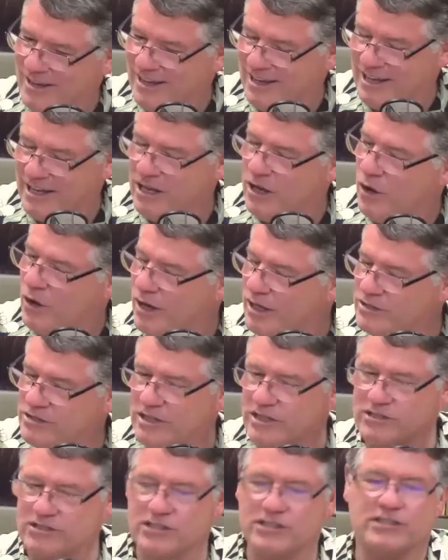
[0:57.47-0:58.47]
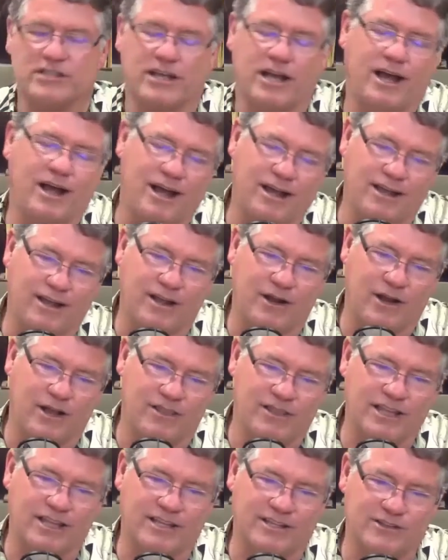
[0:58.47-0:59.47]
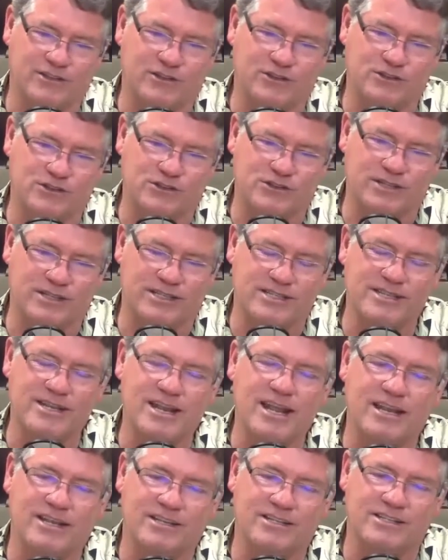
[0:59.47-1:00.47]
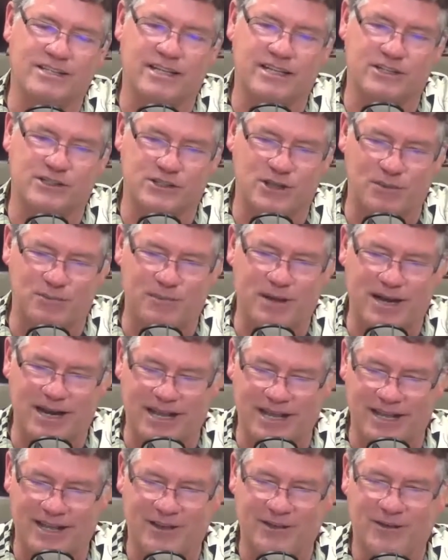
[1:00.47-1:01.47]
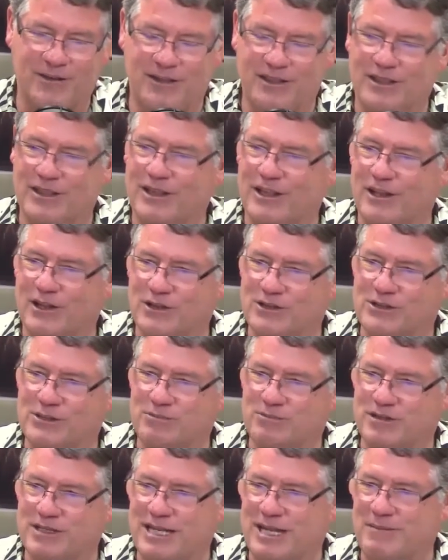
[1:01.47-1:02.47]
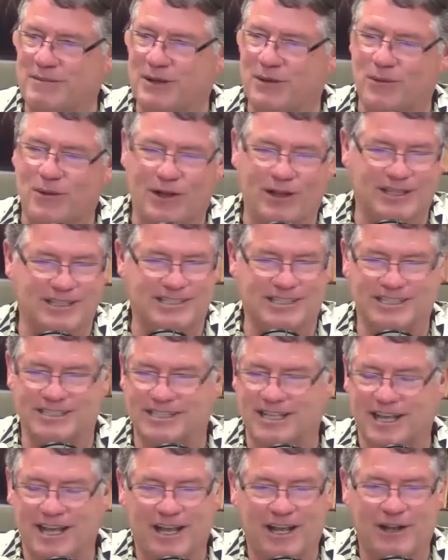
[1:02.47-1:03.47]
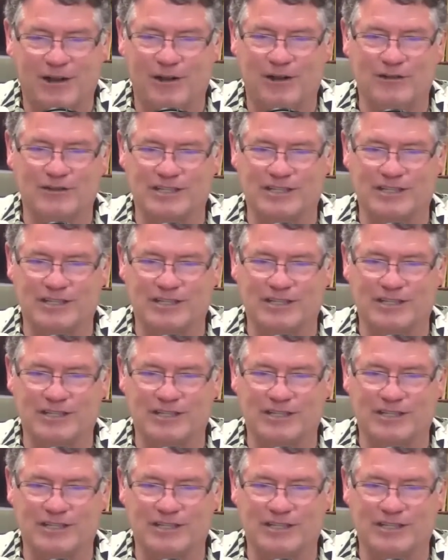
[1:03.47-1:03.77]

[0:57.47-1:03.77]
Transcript: it's just, I think it's neat to see somebody, some redeeming qualities, because here's a